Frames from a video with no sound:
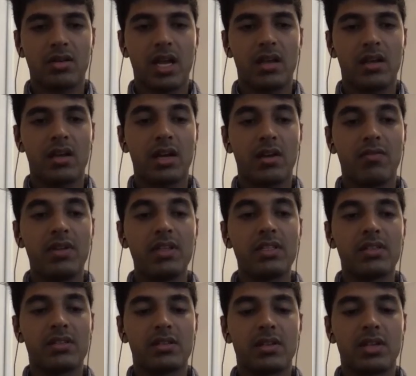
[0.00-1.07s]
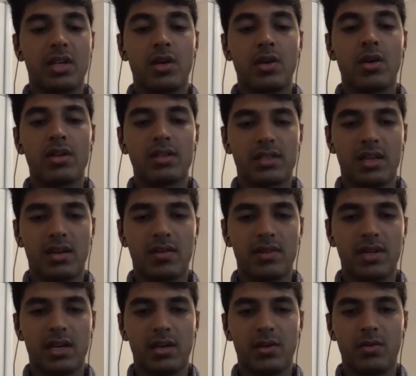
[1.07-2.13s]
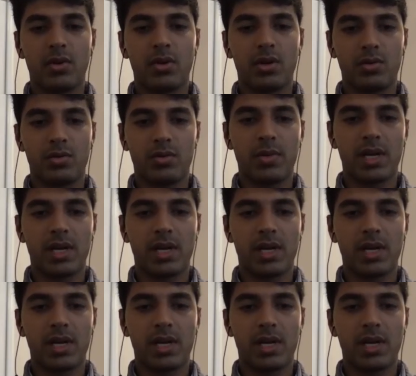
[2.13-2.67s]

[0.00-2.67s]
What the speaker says: like, convince yourself that you want